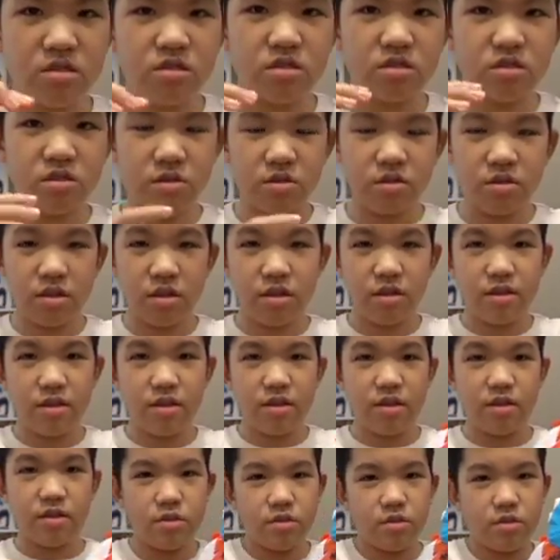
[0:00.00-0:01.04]
so
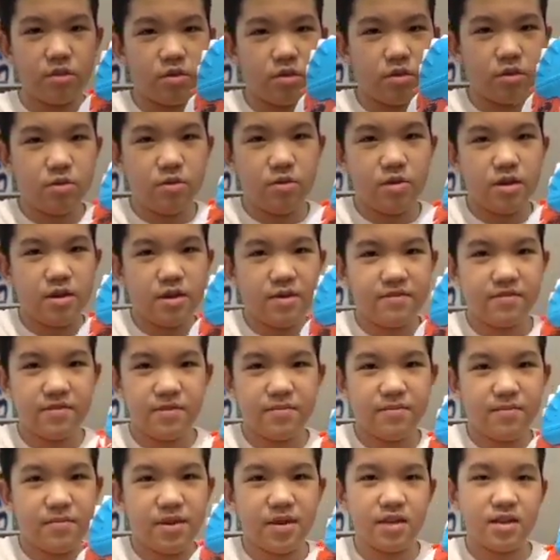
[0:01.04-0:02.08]
you have
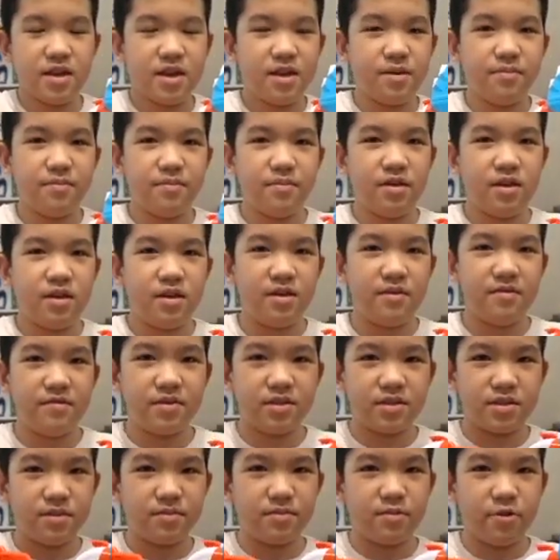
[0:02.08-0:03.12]
some bad time
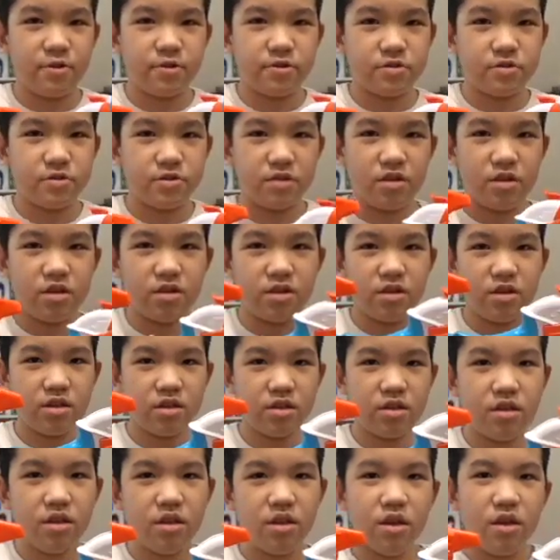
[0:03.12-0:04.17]
having some control on
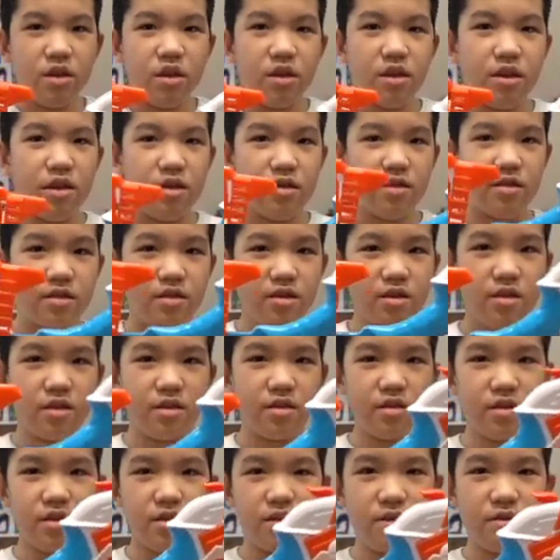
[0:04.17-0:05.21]
it. And
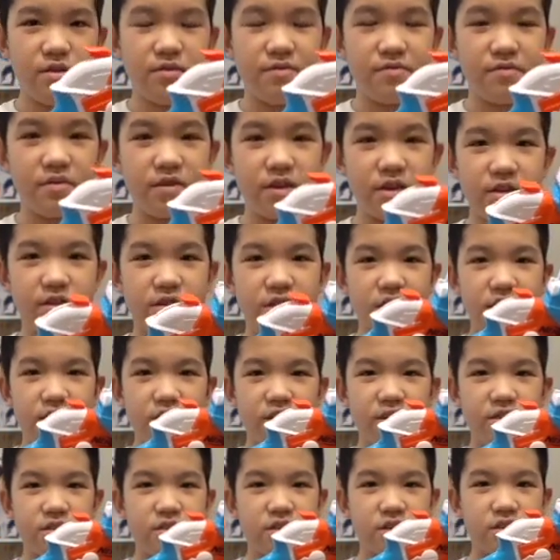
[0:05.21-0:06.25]
then, if you can
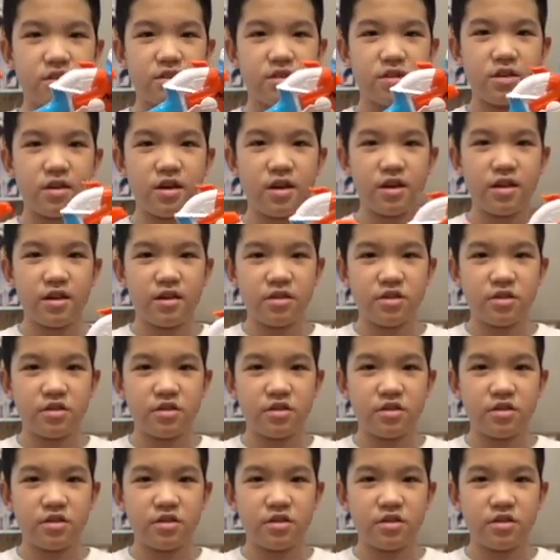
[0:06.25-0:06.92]
tell, it's actually kind of